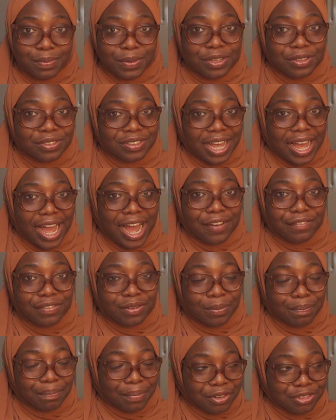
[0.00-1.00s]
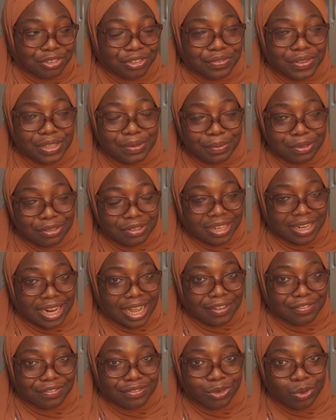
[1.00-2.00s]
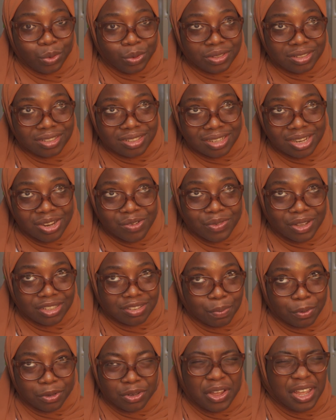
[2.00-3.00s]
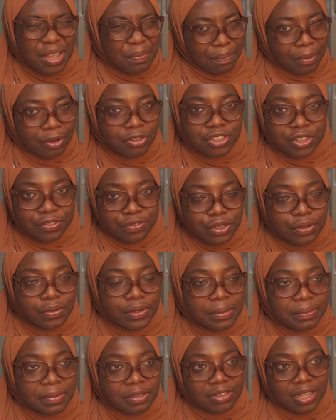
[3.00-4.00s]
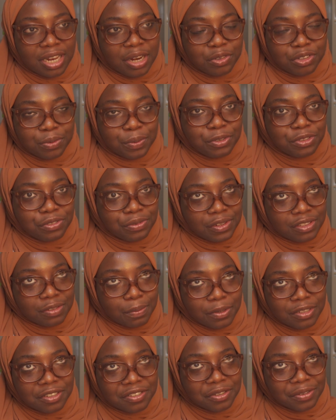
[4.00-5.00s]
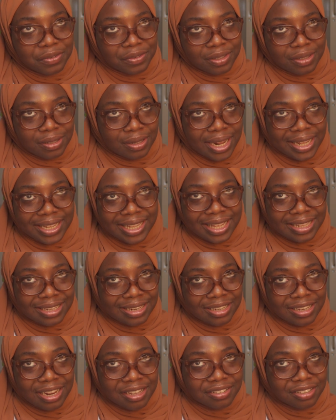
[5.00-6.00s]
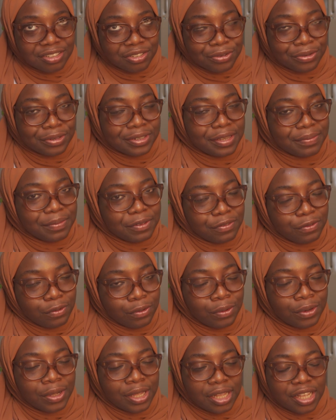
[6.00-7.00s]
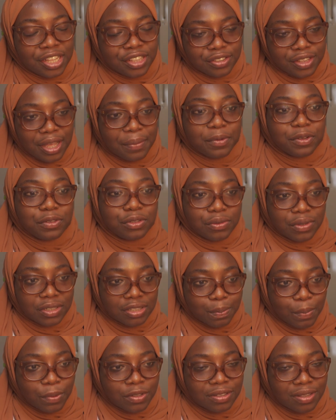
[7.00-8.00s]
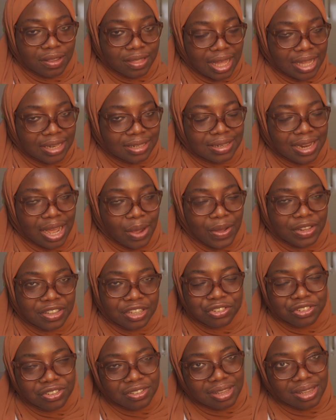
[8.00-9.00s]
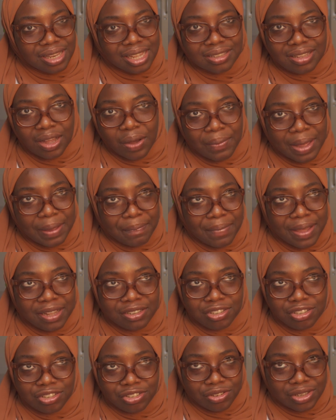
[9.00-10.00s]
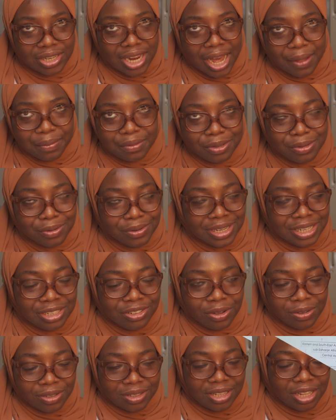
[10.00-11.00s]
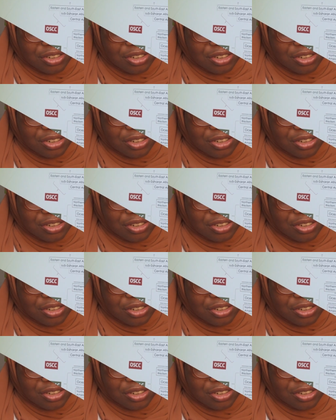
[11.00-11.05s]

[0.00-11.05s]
because I have a bunch of emails that I have a few emails that I was supposed to respond to like yesterday or the day before. So I'm going to respond to that now, and then just lay down on my bed doing absolutely nothing.